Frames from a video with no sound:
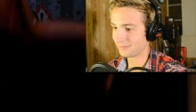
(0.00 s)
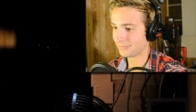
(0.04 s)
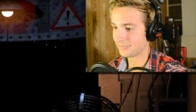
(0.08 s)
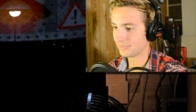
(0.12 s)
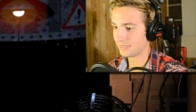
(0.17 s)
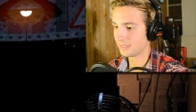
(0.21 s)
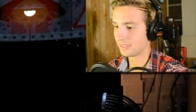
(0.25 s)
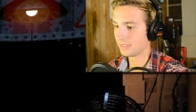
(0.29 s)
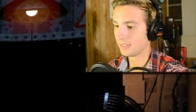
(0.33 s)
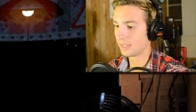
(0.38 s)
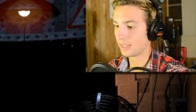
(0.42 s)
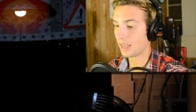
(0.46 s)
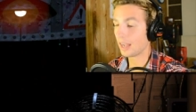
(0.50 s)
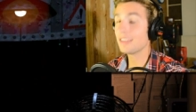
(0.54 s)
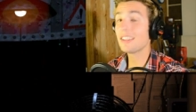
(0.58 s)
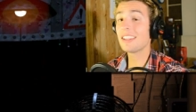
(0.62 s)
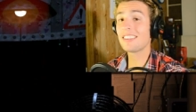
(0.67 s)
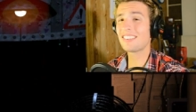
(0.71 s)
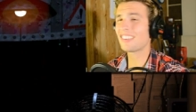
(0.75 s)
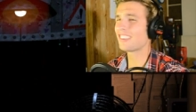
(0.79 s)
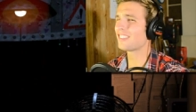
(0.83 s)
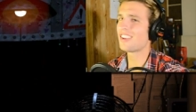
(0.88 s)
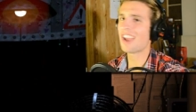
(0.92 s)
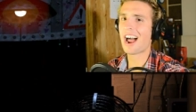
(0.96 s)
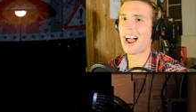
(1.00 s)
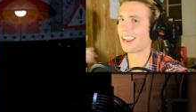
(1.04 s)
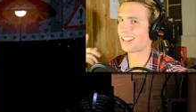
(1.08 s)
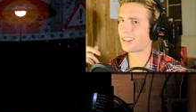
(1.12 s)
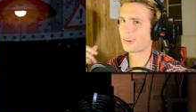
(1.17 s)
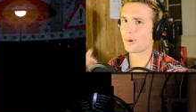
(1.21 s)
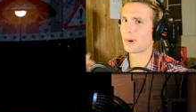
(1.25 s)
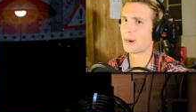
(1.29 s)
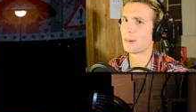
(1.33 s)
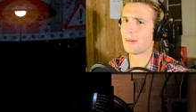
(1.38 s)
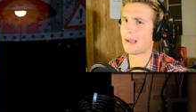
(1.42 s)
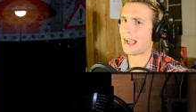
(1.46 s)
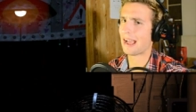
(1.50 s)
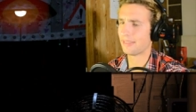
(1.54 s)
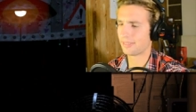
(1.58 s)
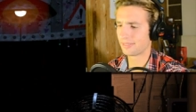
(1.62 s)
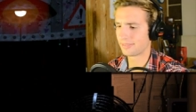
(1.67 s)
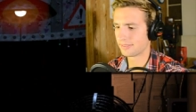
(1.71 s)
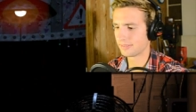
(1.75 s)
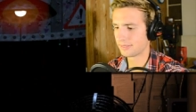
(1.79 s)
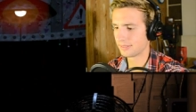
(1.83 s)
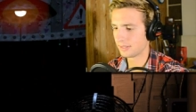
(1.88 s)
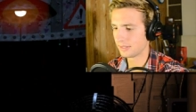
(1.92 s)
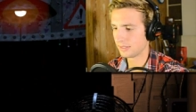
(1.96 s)
Uh, now, uh, this I is not a career path.
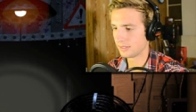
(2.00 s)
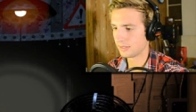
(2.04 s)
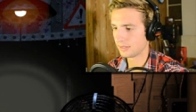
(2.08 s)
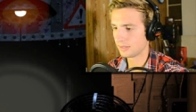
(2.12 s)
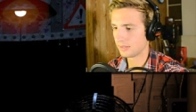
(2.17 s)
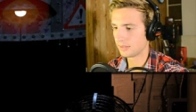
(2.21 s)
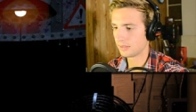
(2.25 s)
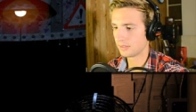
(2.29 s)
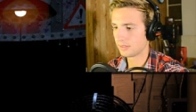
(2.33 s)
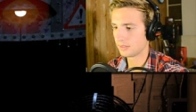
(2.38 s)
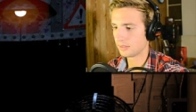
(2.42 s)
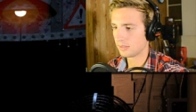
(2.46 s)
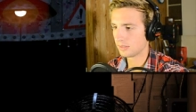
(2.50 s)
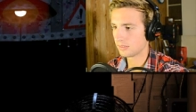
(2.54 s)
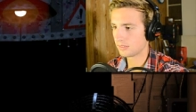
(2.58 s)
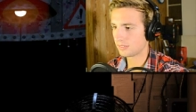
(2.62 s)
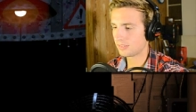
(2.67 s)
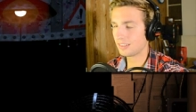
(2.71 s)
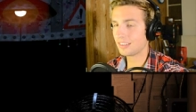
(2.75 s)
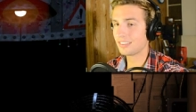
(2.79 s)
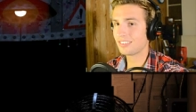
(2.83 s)
It's